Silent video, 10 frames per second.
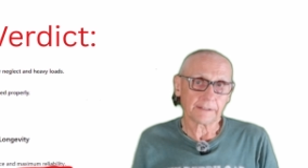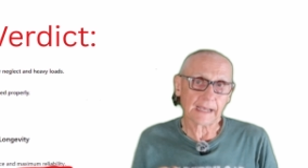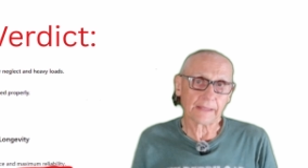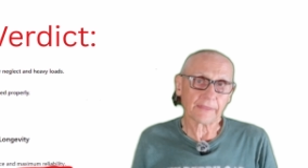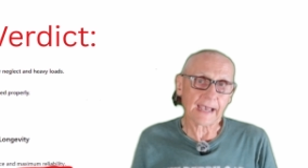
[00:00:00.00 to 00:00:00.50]

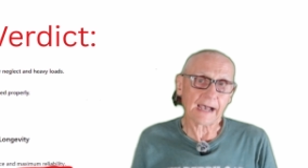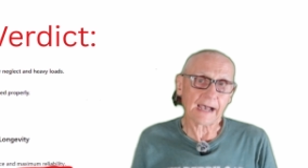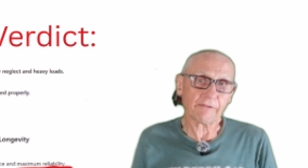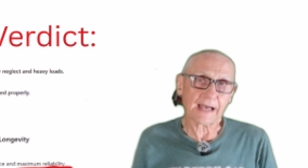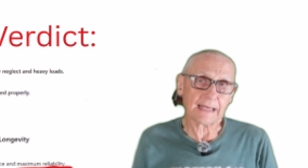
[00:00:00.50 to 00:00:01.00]
Now, the
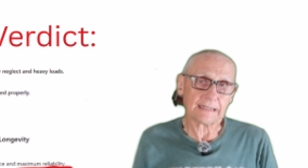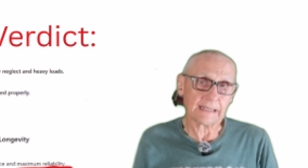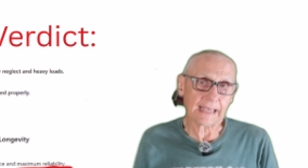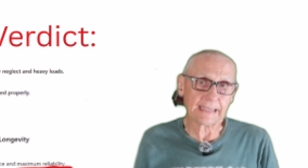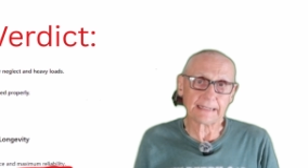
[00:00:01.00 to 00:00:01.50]
Alpine
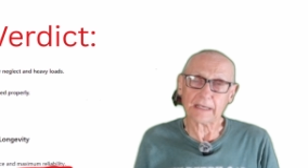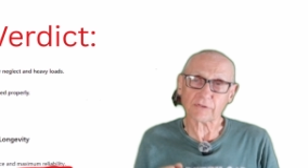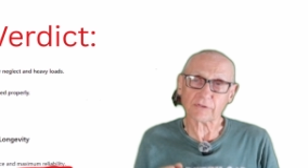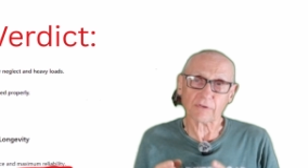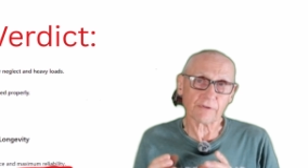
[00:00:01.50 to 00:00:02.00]
8
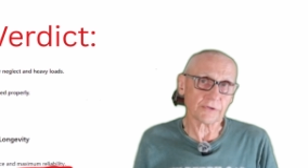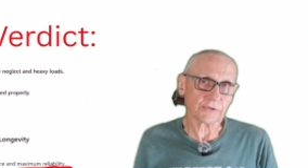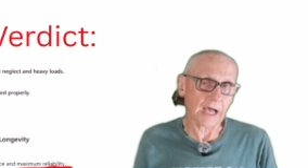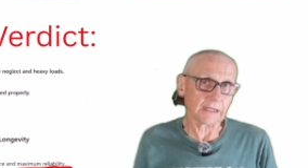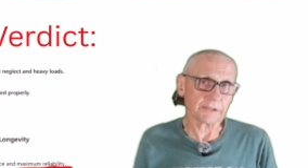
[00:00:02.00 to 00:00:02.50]
has a very
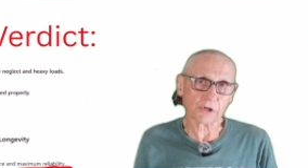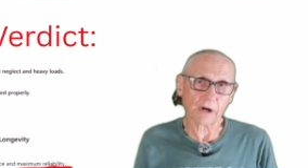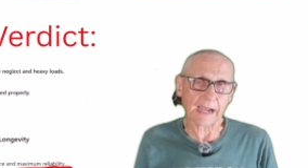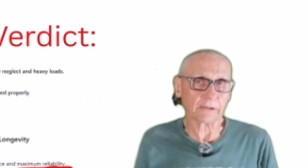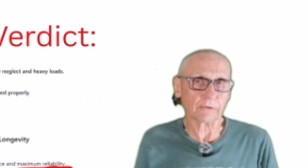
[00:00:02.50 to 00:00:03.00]
solid
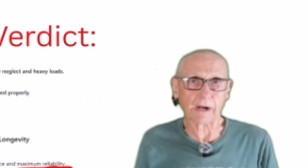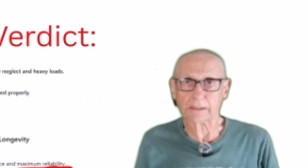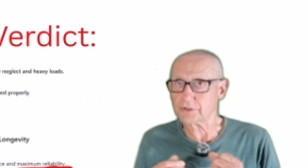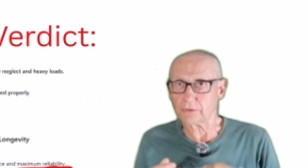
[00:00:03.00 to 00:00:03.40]
track record.